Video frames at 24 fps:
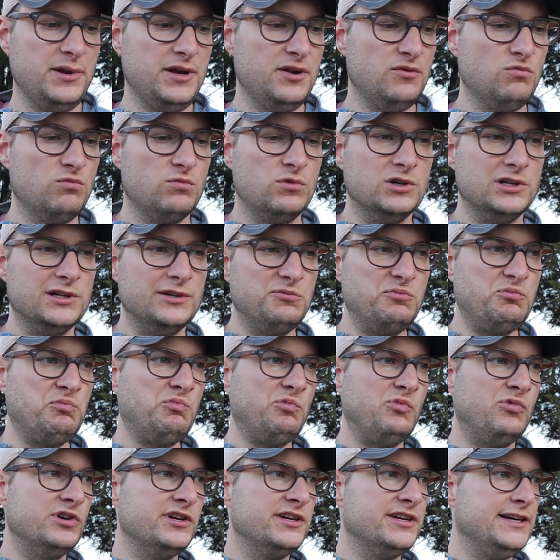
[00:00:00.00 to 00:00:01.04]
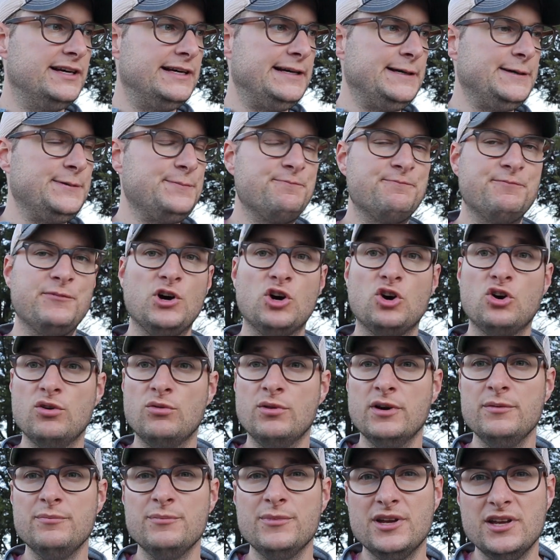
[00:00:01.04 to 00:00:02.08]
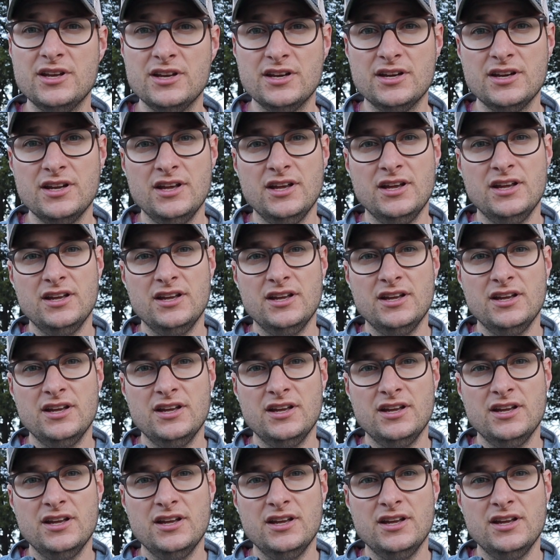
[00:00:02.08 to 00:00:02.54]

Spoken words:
and what equipment